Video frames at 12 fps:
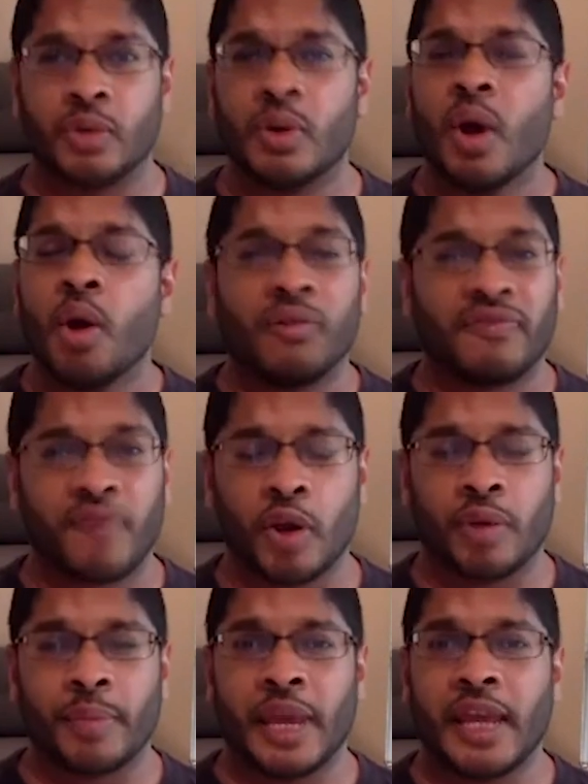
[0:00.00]
or
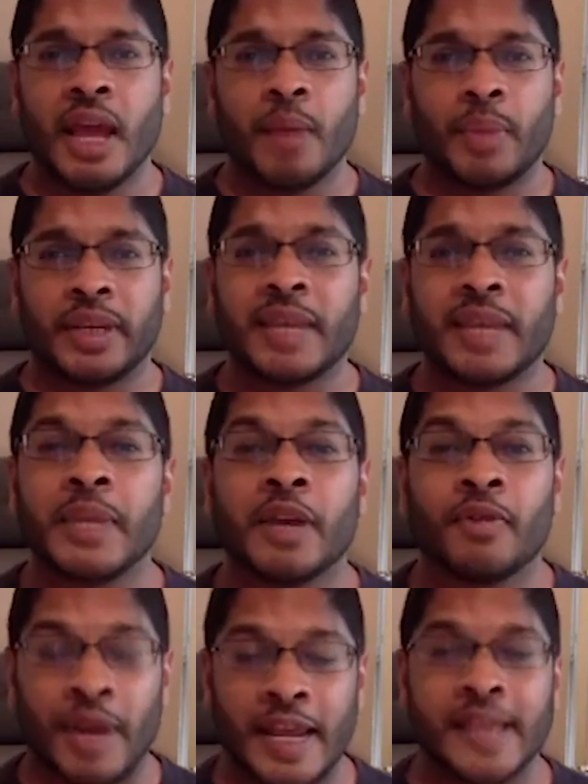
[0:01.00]
follow me, but give me a
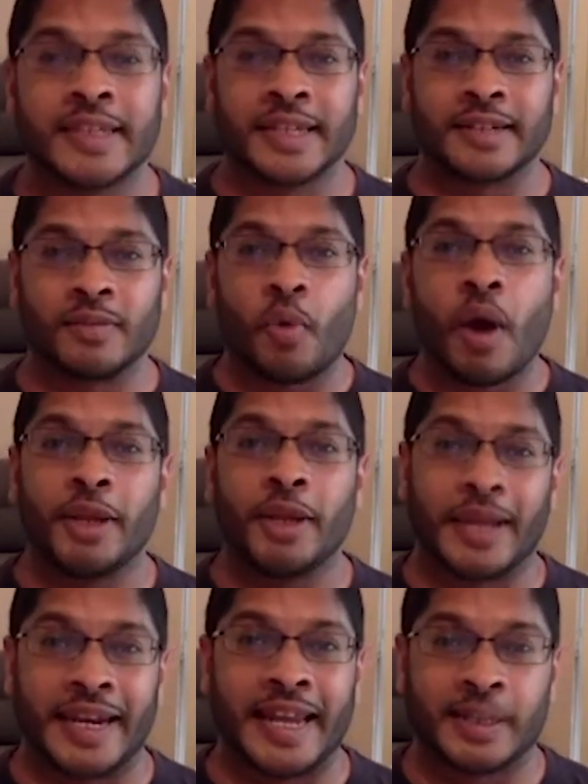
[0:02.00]
reason why you
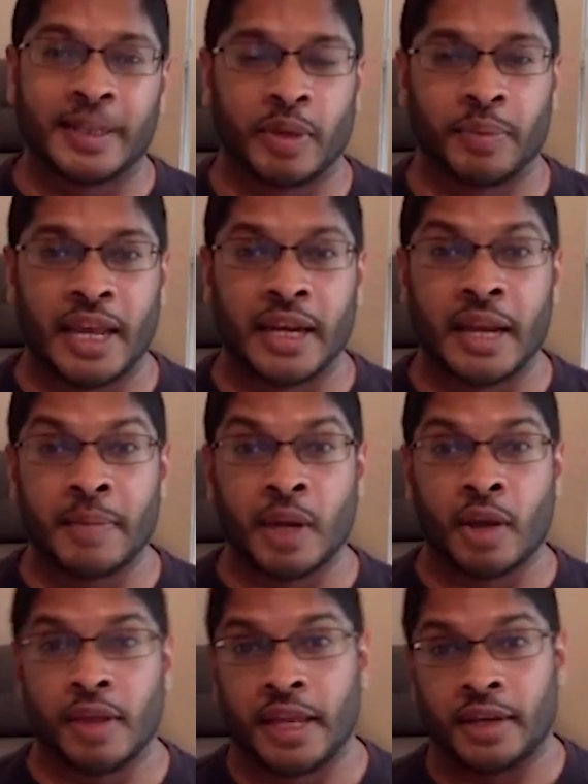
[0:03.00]
connected with me, and let me know
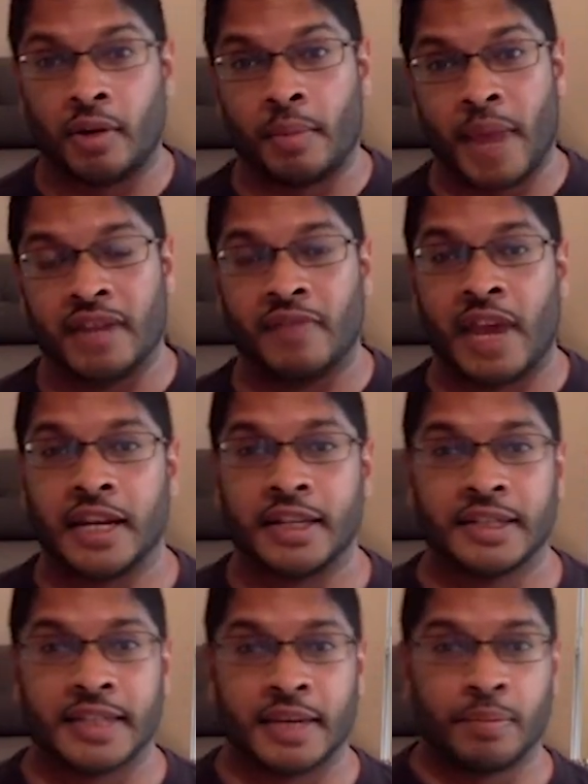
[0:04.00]
that you're a mate of
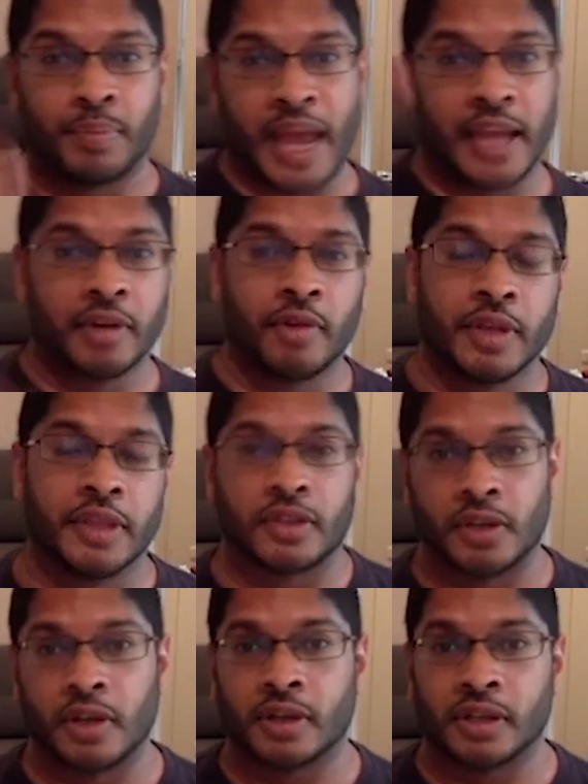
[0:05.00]
Andy's, and bang, you're in the
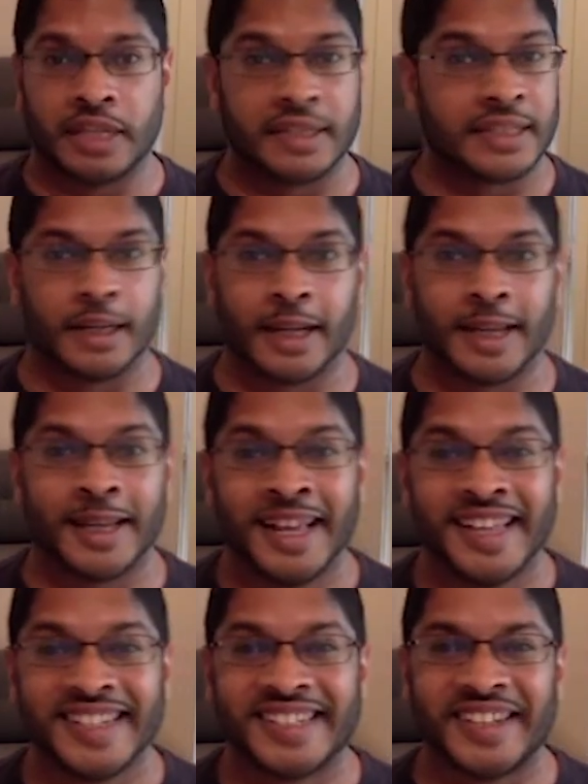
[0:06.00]
circle instantly.
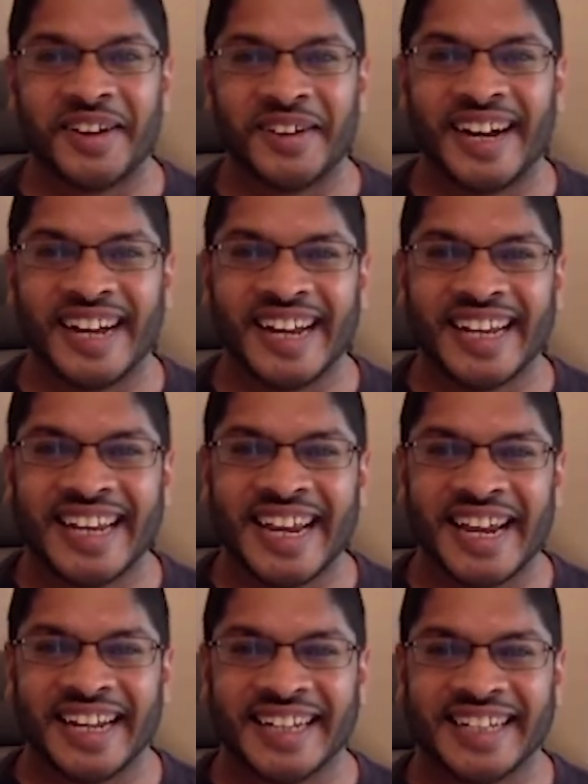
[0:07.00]
So
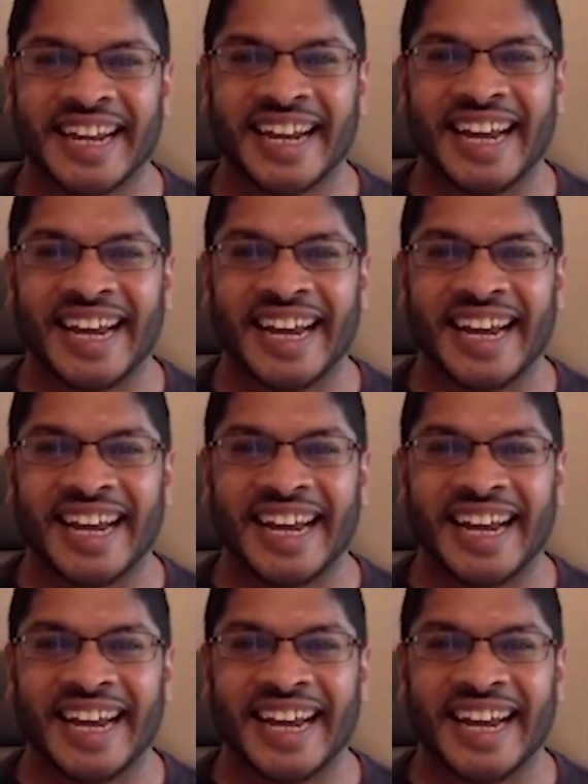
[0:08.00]
yeah.